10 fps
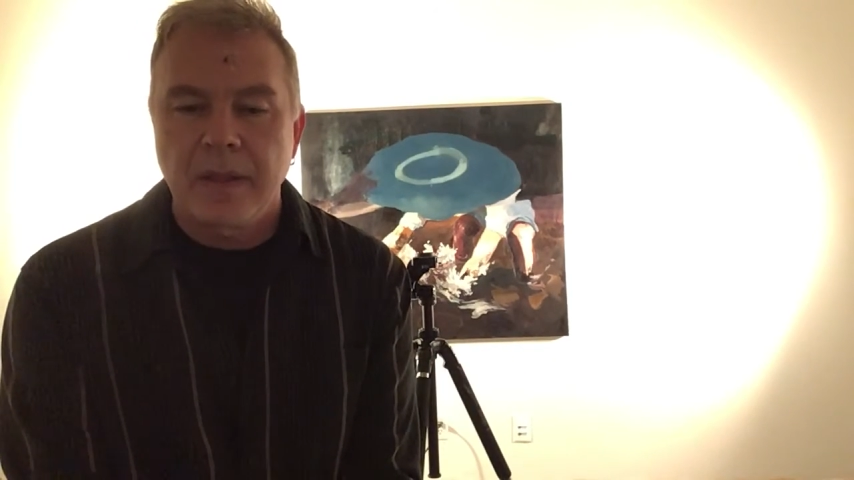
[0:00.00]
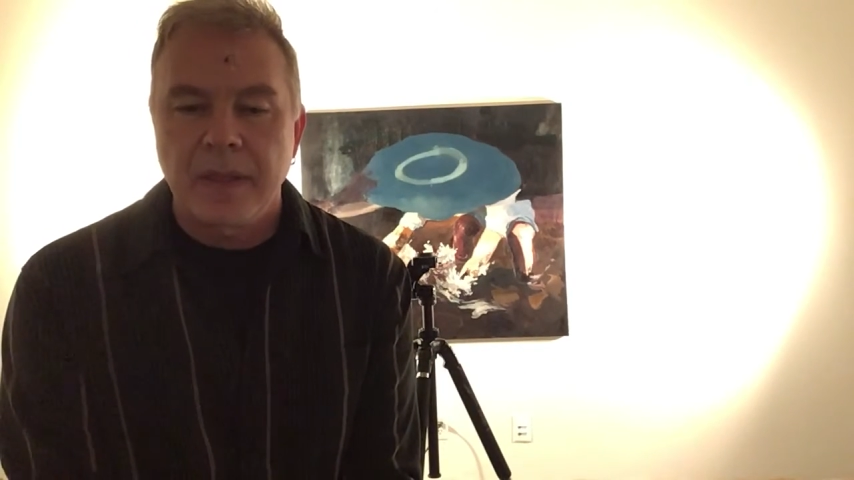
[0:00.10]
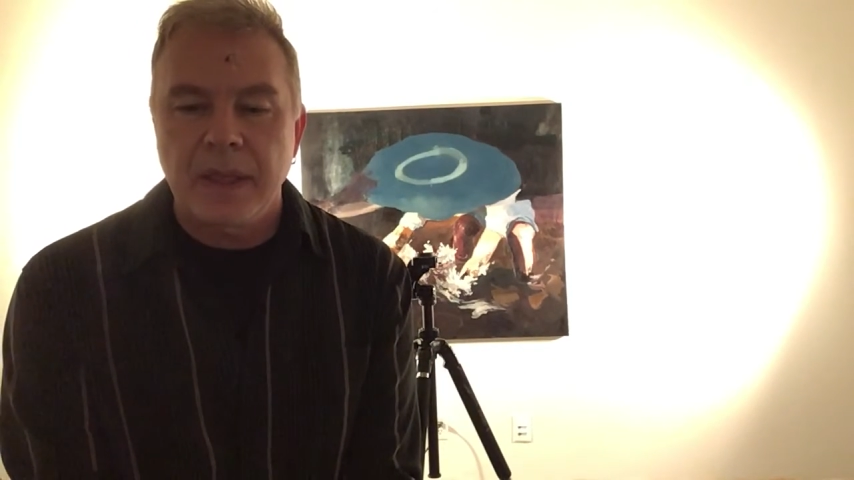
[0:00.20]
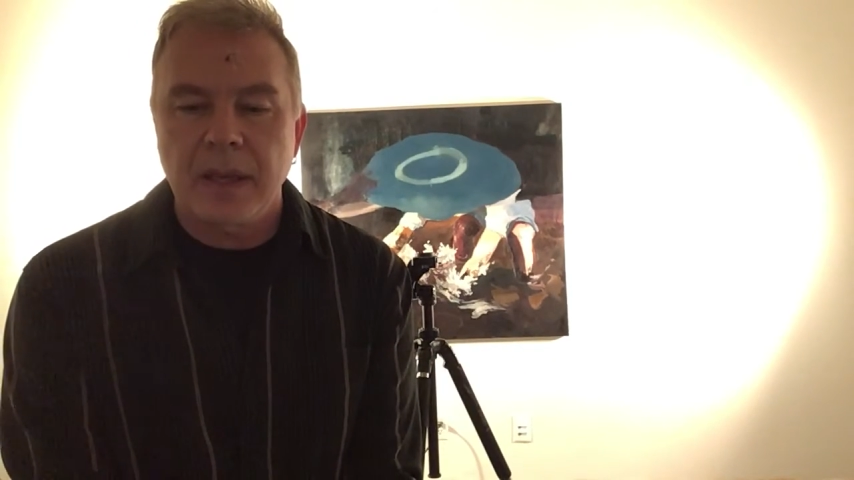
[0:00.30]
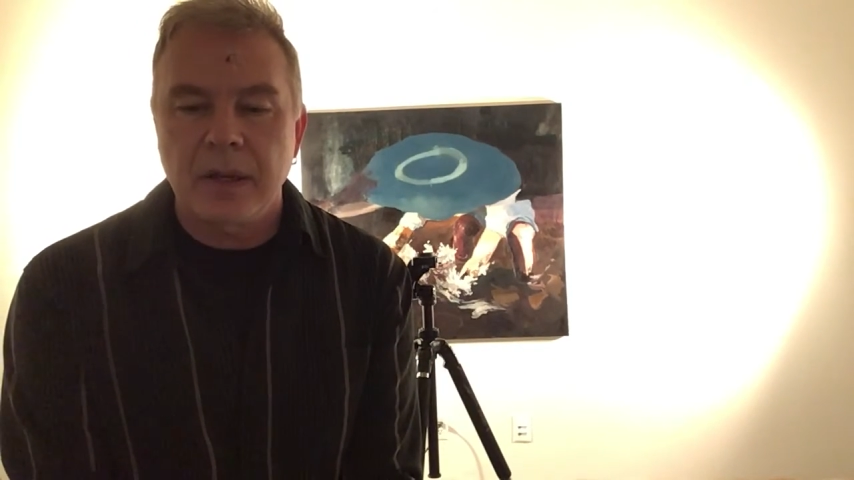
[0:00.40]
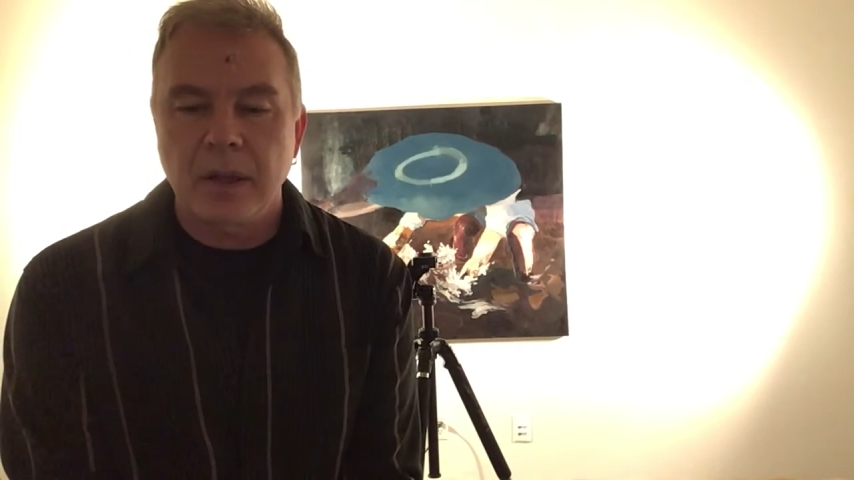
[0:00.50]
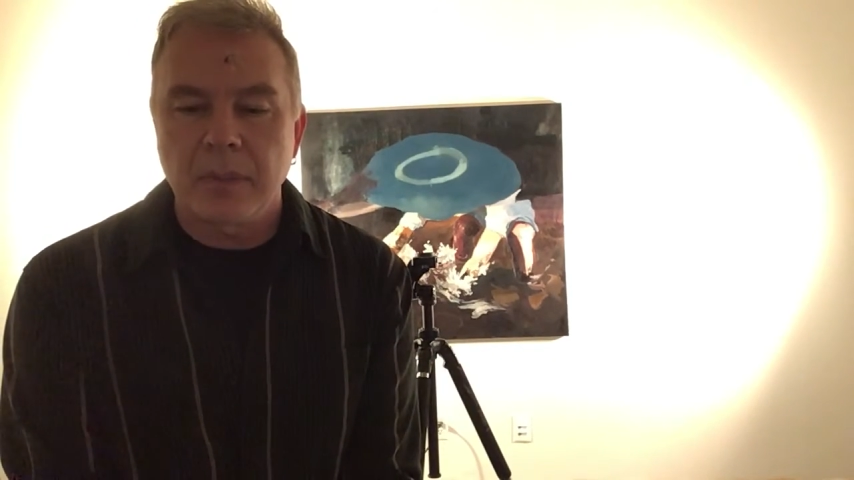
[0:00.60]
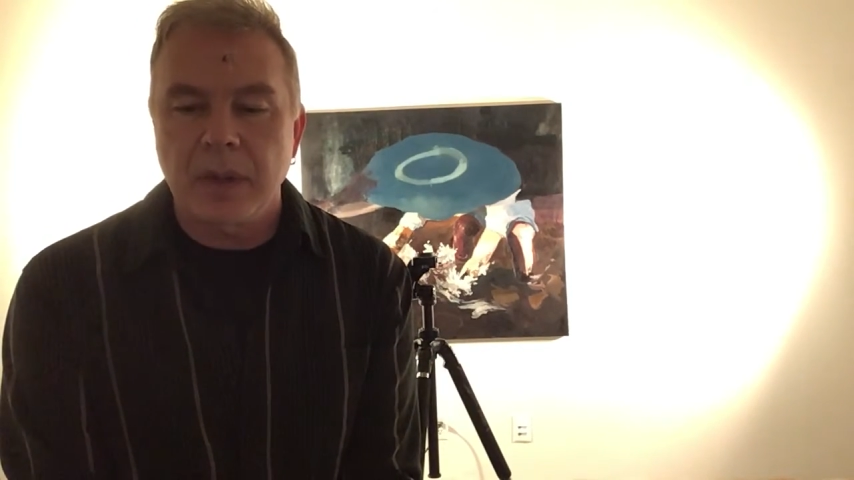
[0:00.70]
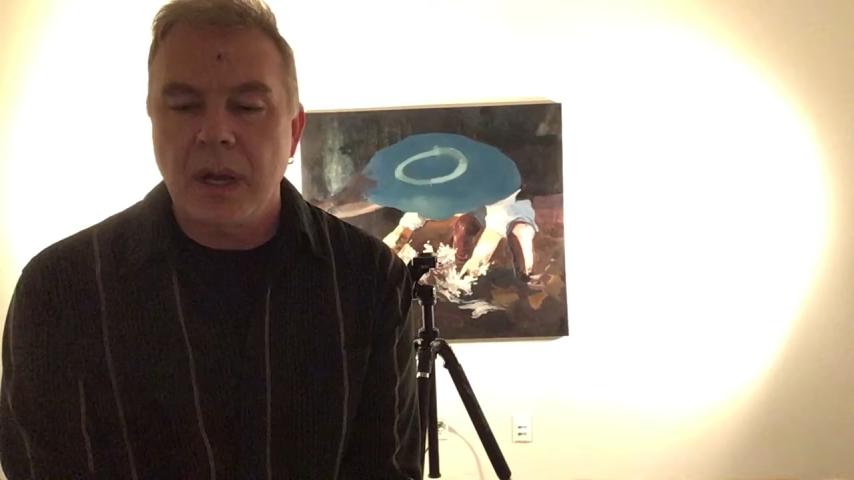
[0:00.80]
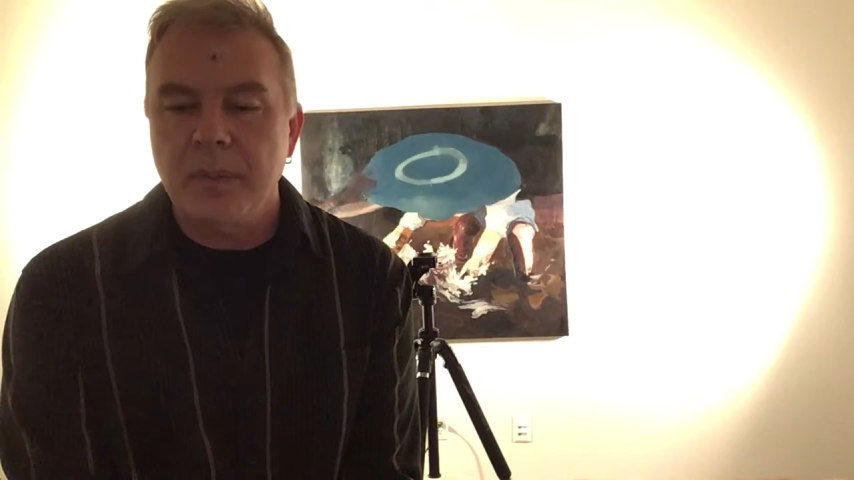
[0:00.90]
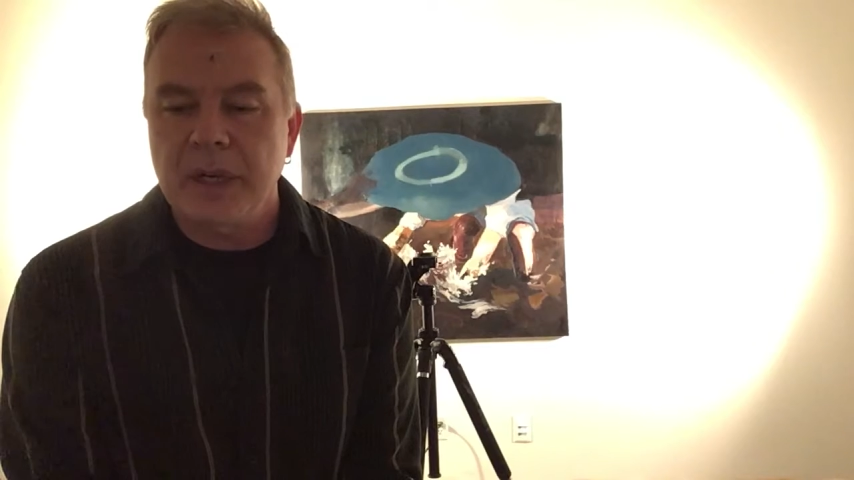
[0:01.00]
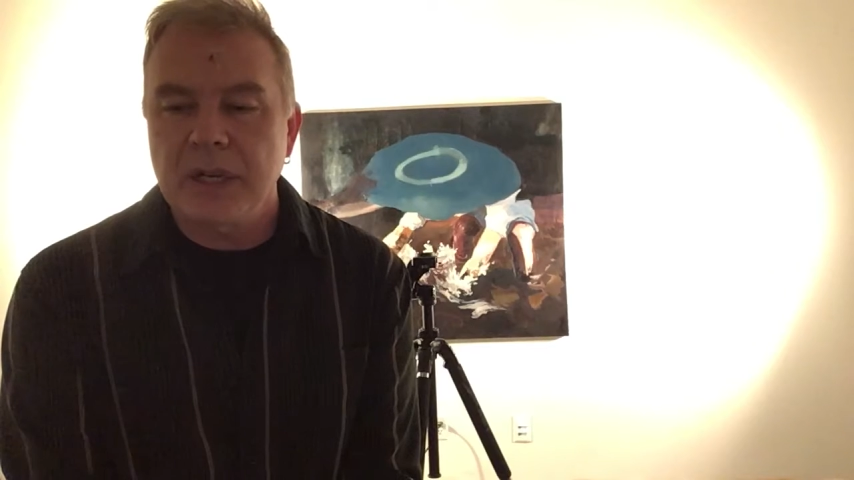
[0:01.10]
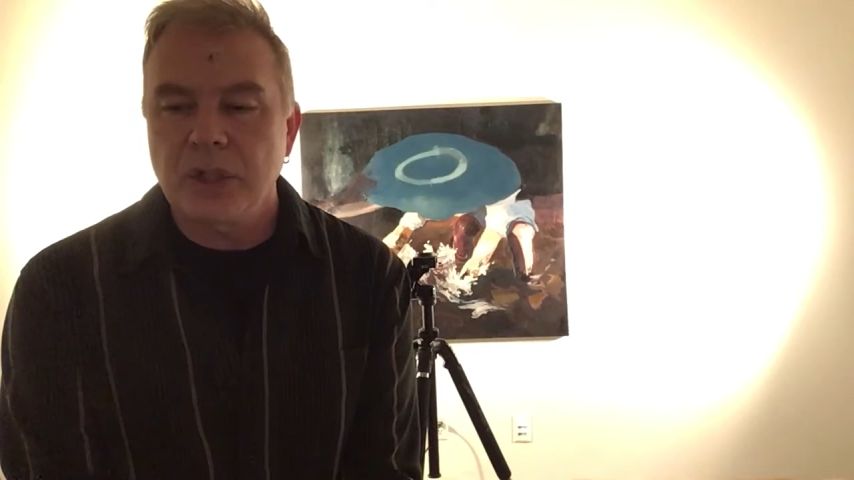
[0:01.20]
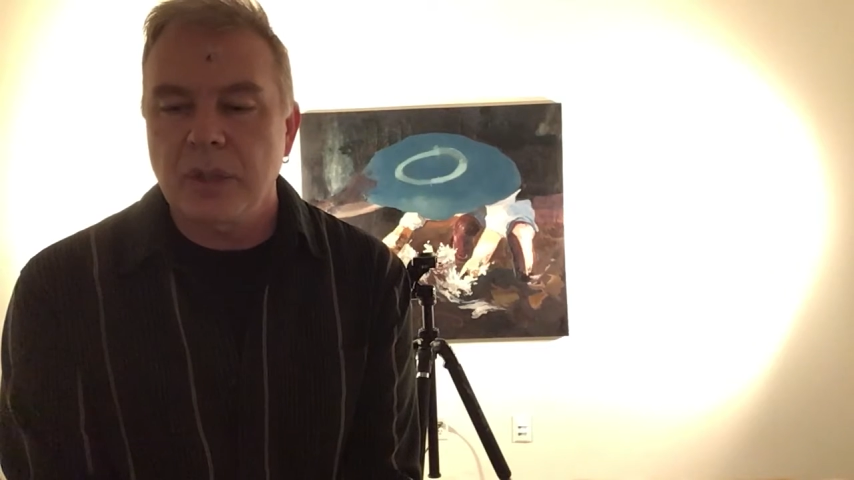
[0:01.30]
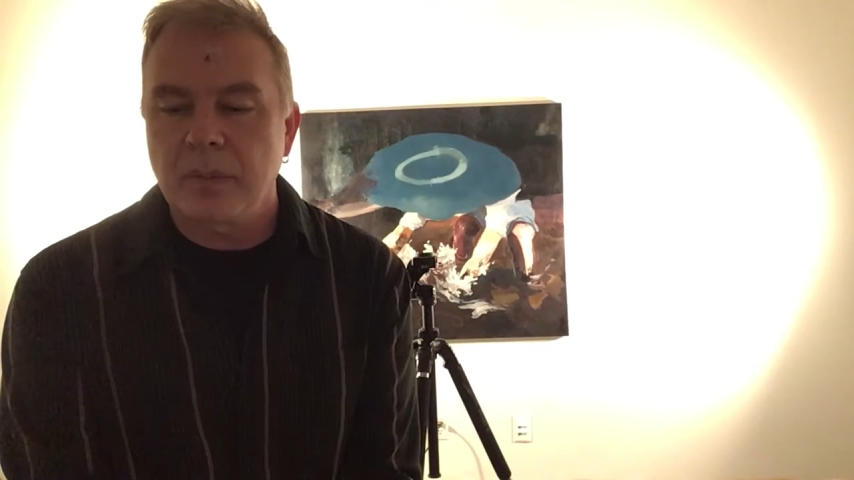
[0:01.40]
That
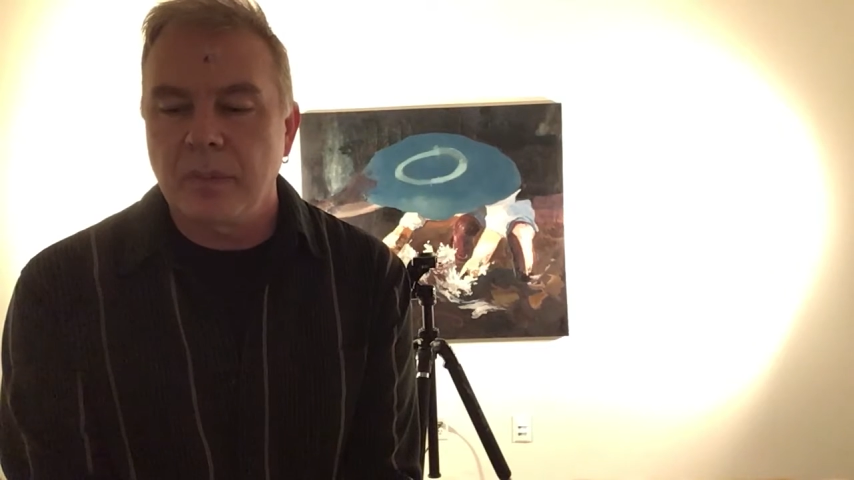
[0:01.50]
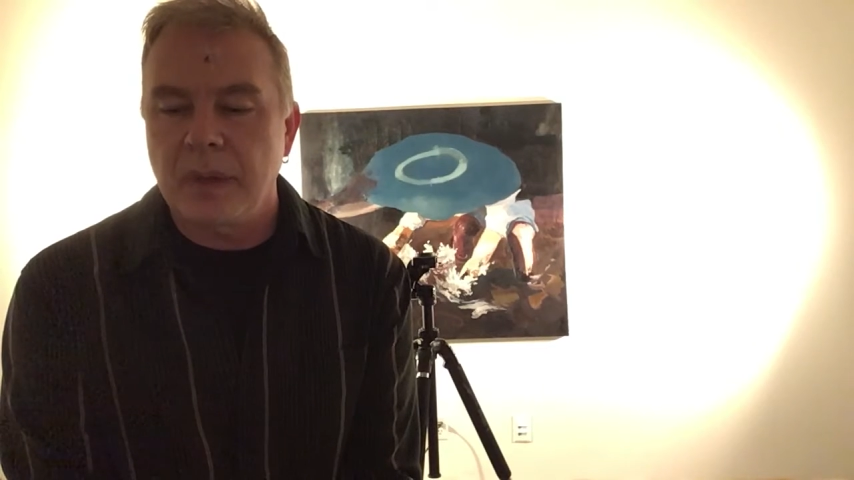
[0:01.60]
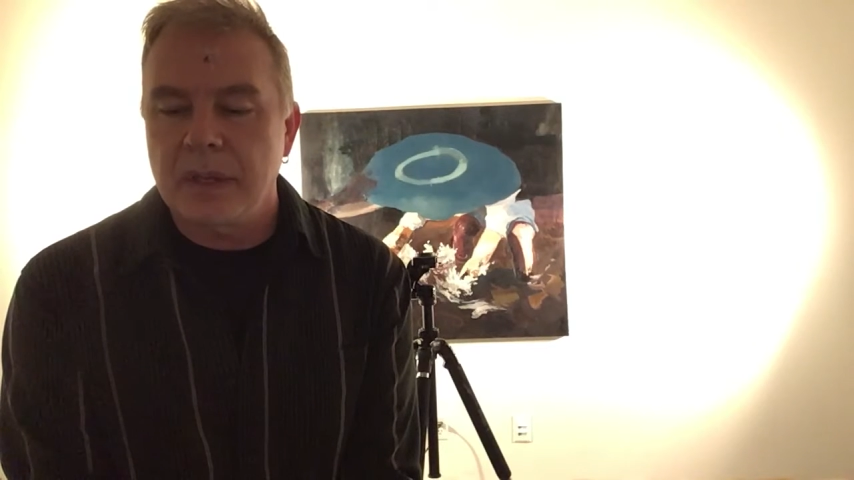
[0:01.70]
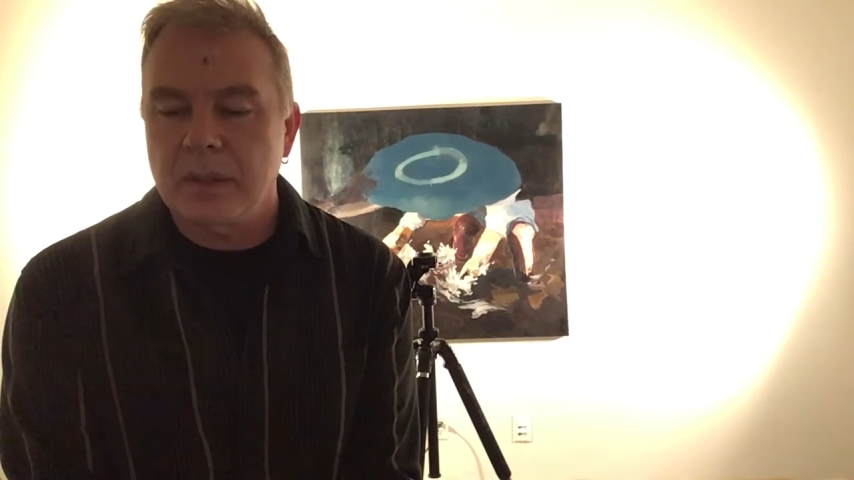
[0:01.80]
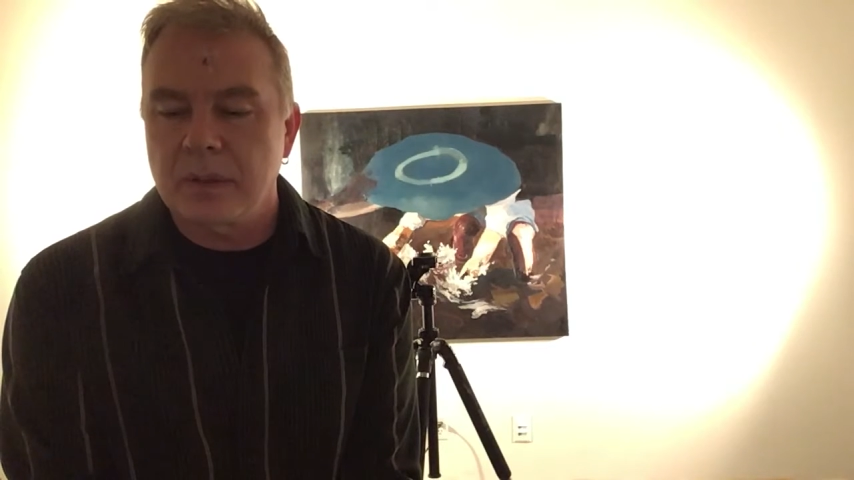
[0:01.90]
combination might